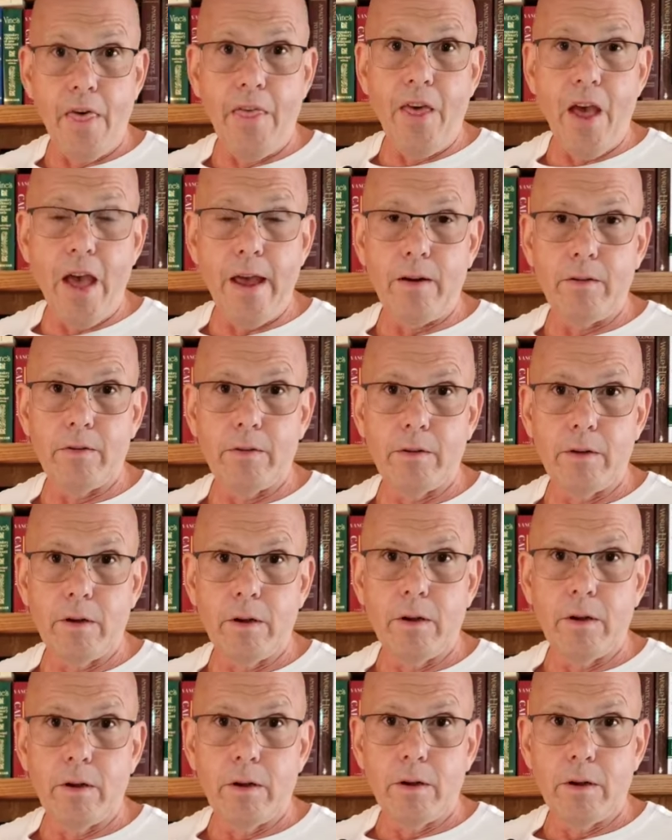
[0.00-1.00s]
that
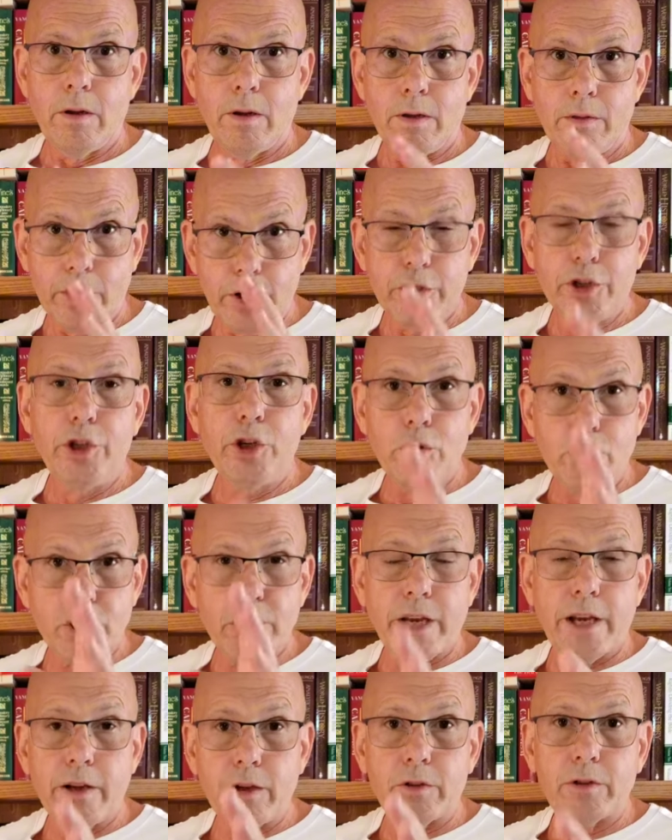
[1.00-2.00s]
the
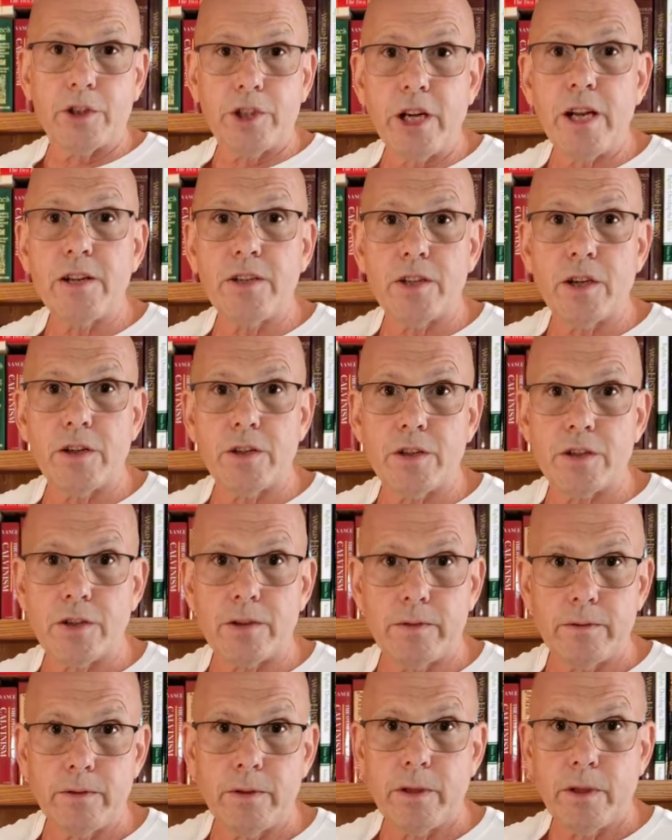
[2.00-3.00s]
Jews killed
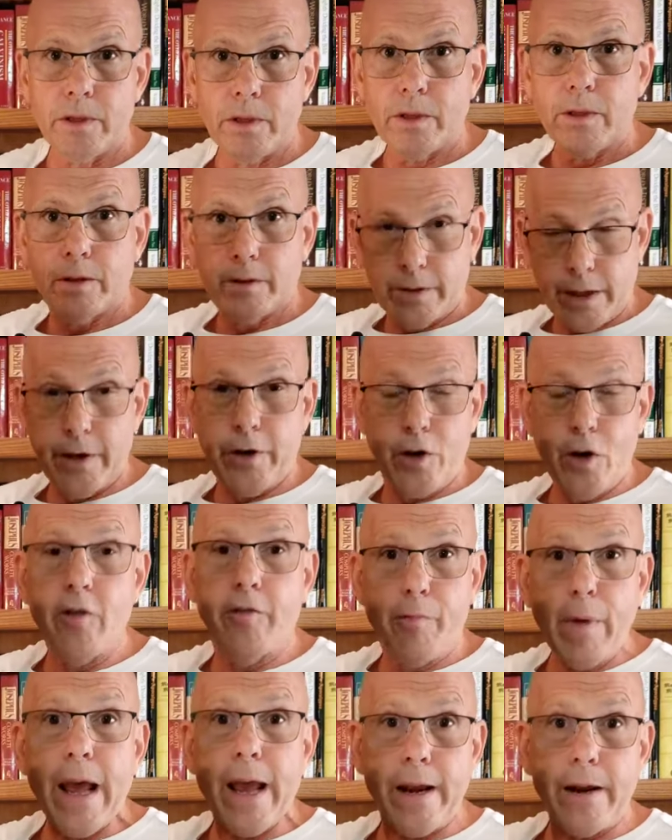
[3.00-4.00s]
Jesus, then
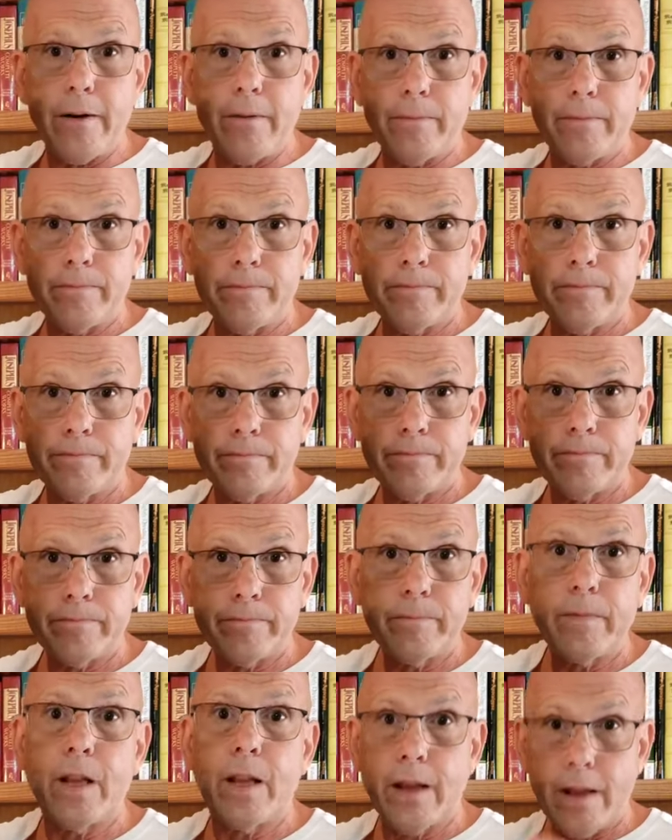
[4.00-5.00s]
you've made
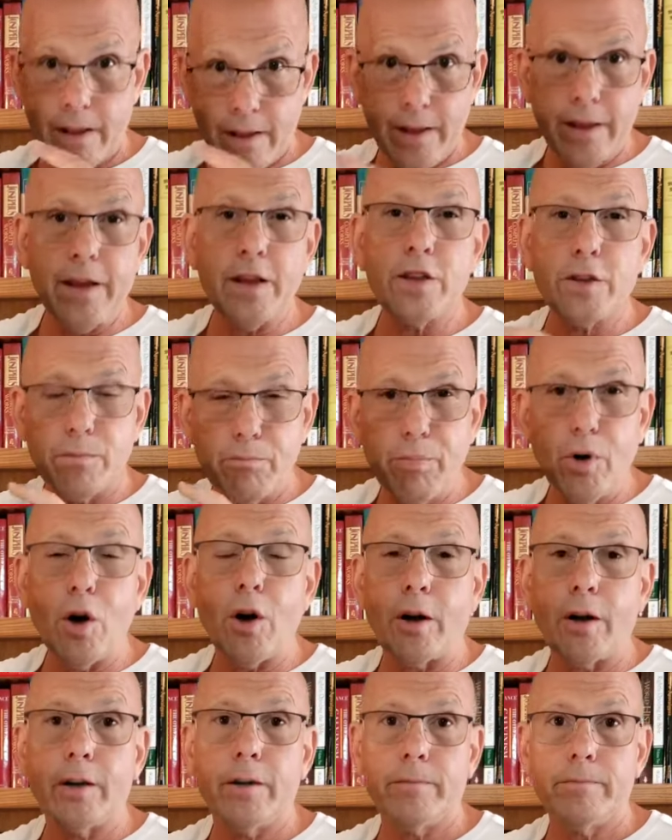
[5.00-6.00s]
this
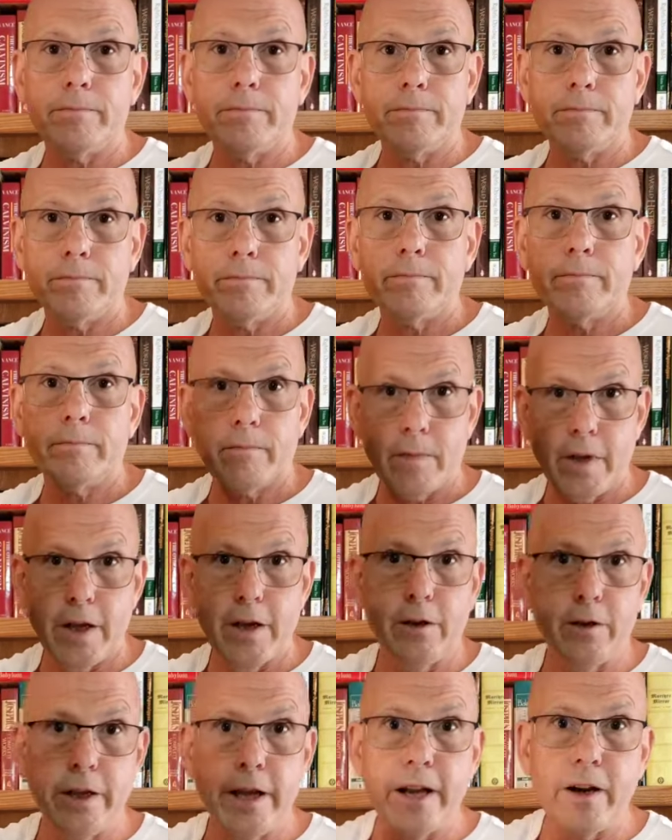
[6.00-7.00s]
book
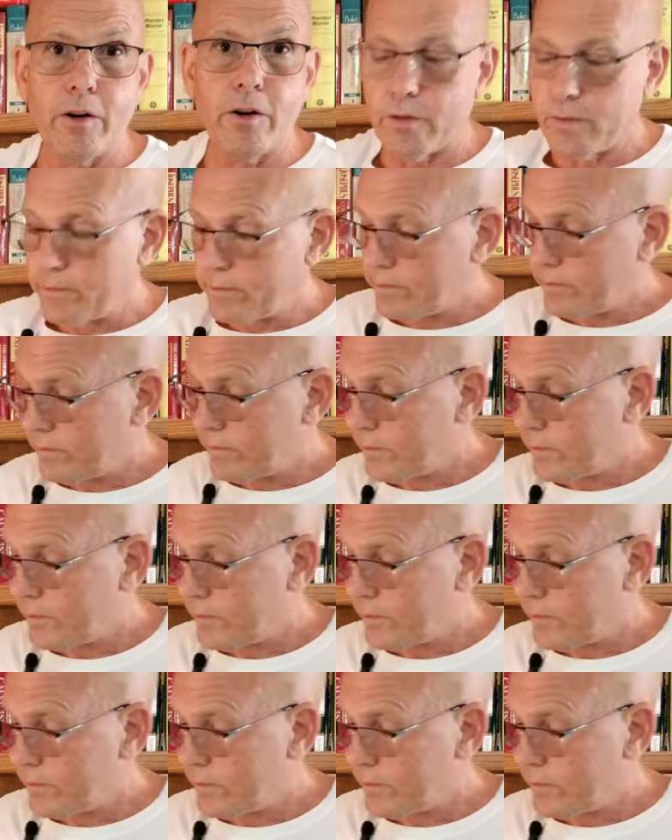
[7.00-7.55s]
illegal.